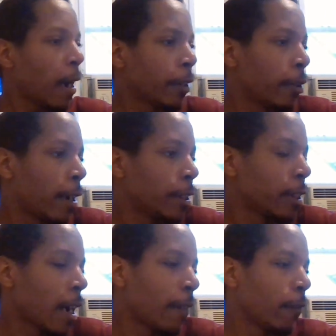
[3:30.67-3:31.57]
I don't know.
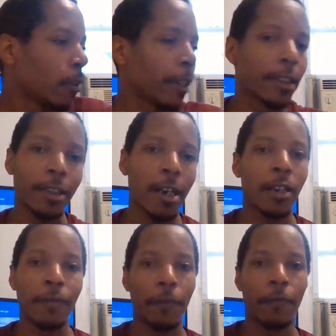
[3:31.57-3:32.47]
I feel like it's
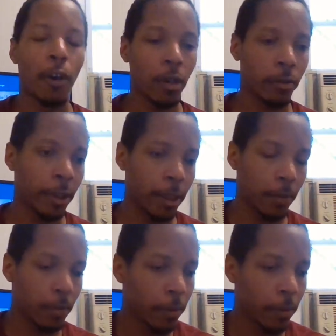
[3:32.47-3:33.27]
kind of a far leap.